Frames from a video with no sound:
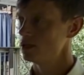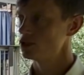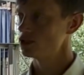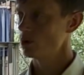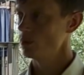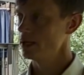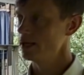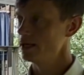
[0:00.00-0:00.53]
So
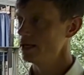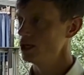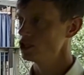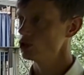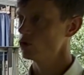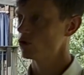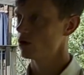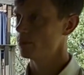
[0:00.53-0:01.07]
we had to
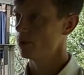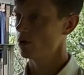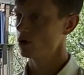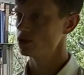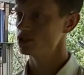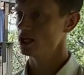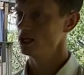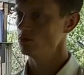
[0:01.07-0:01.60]
issue a
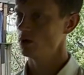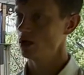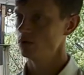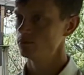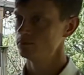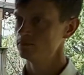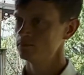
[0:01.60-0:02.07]
report saying, well,